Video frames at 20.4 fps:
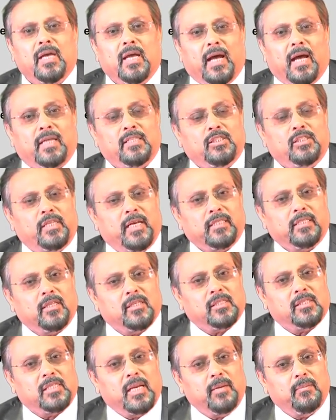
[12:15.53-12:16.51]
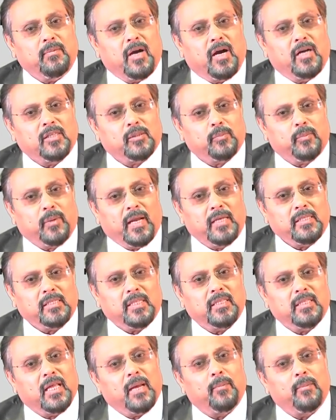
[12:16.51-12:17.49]
and checked the same car's price
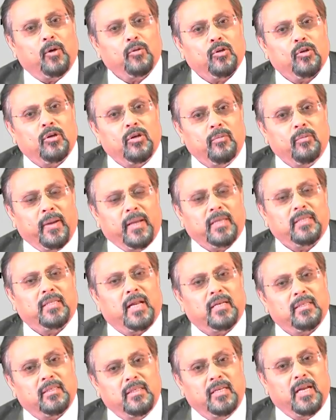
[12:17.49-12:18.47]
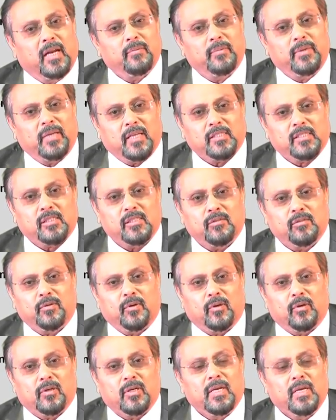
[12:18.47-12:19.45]
and the amount of rebate that he had been asking
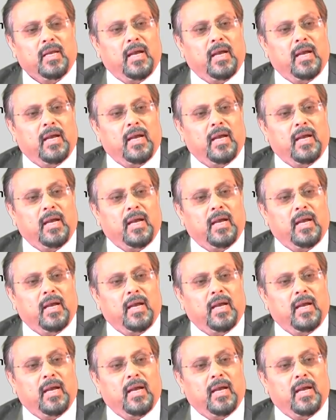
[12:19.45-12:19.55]
for,